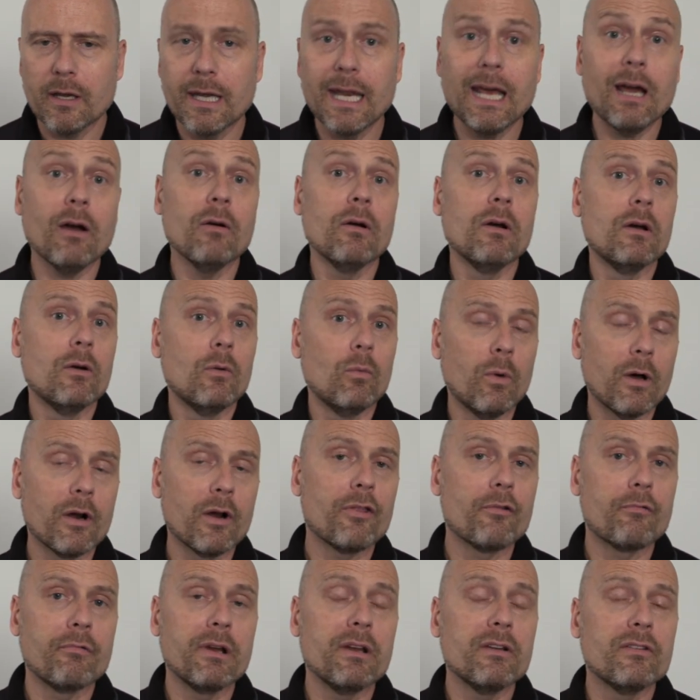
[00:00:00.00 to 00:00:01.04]
Now, one of
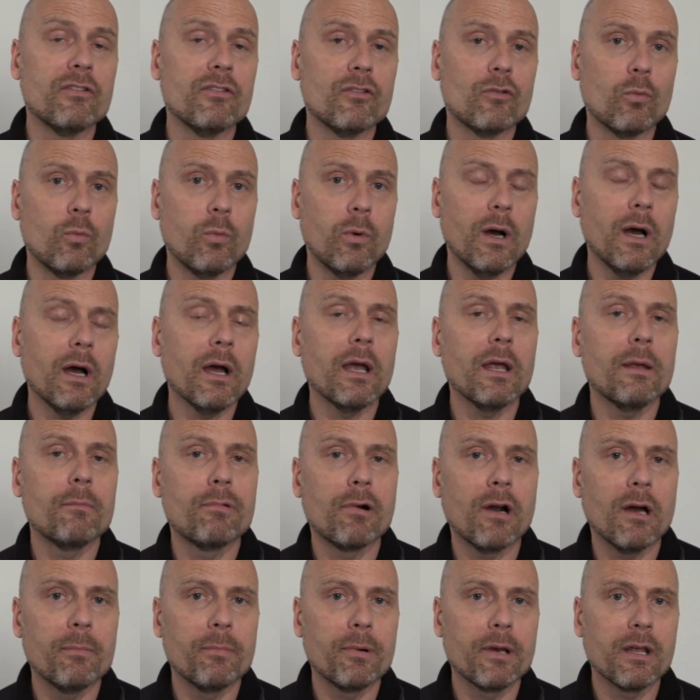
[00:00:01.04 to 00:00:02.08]
the reasons why
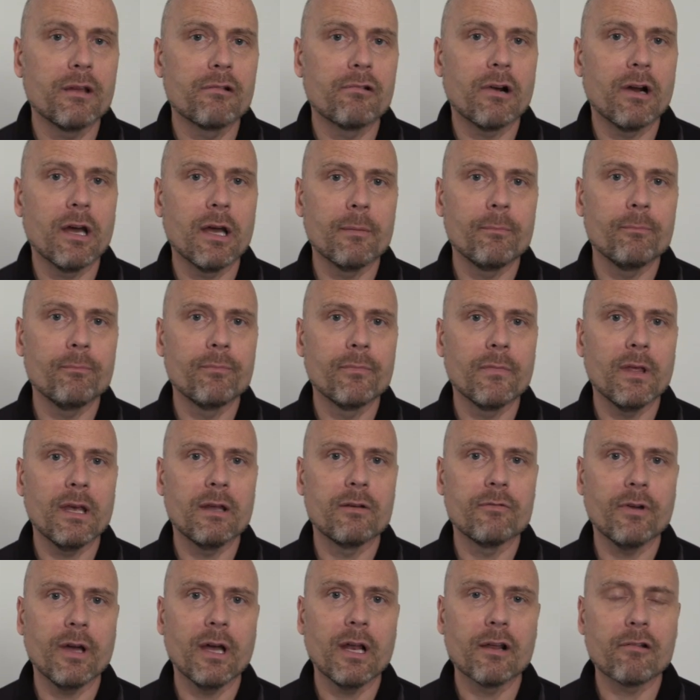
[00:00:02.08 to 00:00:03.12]
property crime
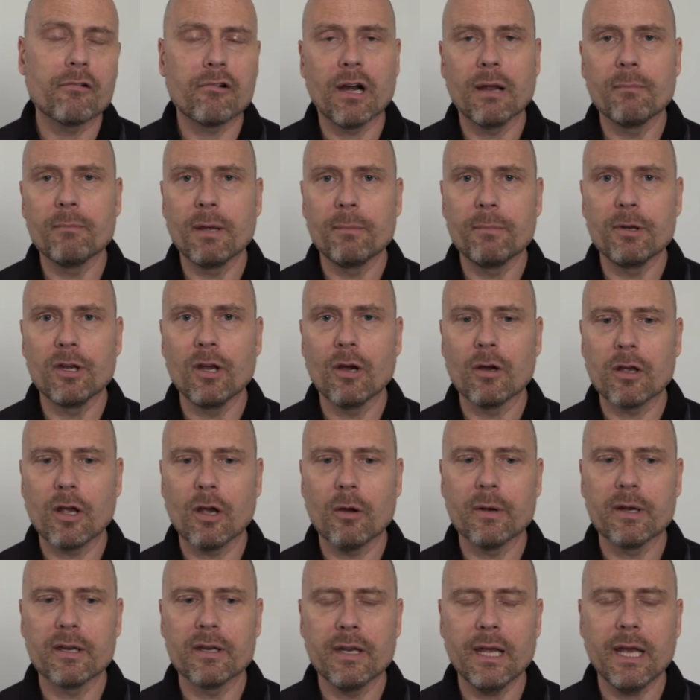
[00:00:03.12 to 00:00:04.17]
and violent crime may be
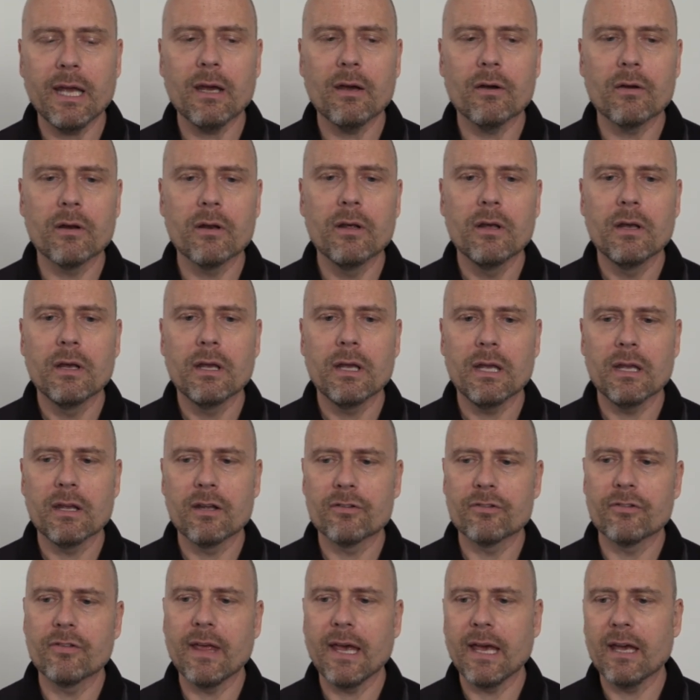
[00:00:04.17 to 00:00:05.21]
going down
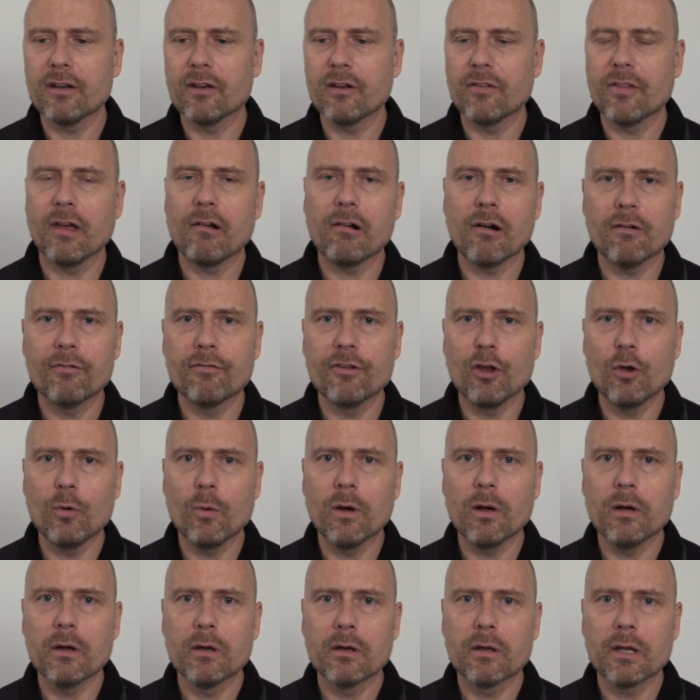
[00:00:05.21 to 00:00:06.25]
is that there are
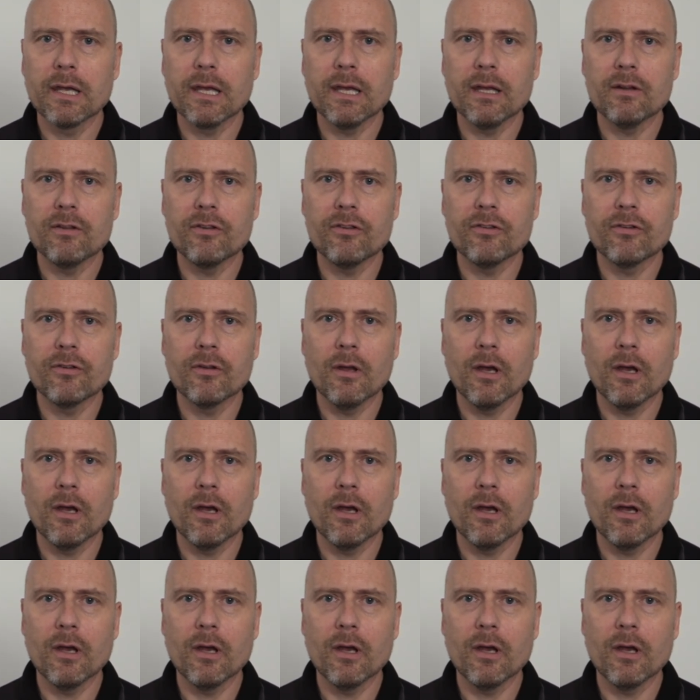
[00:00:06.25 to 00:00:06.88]
fewer kids